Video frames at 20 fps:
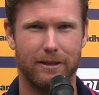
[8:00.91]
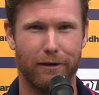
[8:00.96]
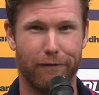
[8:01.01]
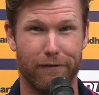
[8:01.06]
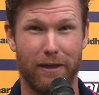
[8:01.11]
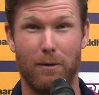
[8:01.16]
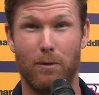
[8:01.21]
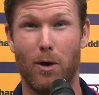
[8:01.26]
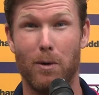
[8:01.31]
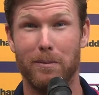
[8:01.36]

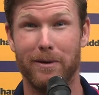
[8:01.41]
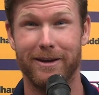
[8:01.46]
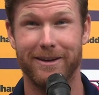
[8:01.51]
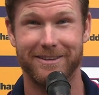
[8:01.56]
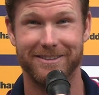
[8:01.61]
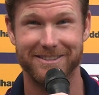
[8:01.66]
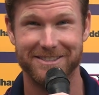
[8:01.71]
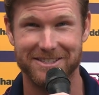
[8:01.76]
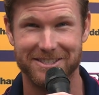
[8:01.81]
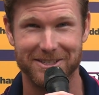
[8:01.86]
if they want me,
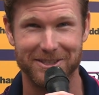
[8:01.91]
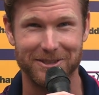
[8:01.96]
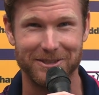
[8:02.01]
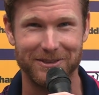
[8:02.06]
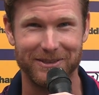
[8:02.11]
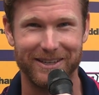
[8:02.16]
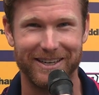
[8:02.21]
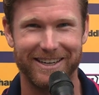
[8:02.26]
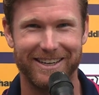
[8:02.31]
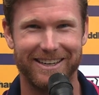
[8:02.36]

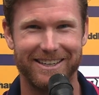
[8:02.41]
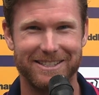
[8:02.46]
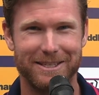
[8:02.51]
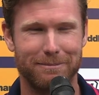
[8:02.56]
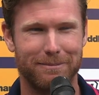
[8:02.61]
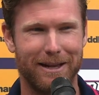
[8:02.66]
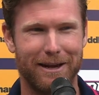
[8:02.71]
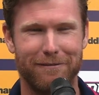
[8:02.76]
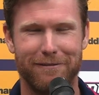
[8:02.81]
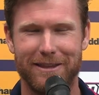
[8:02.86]

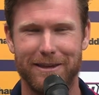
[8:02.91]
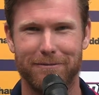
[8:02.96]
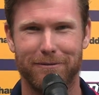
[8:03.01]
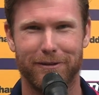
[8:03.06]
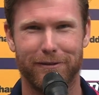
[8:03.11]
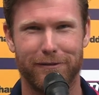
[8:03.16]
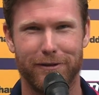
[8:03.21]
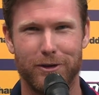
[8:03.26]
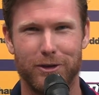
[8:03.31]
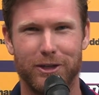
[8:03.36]
to play for them
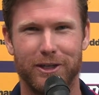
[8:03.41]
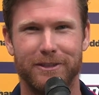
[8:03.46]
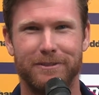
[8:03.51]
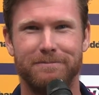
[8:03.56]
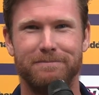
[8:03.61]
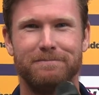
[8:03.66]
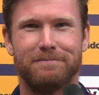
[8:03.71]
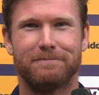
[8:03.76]
for the future.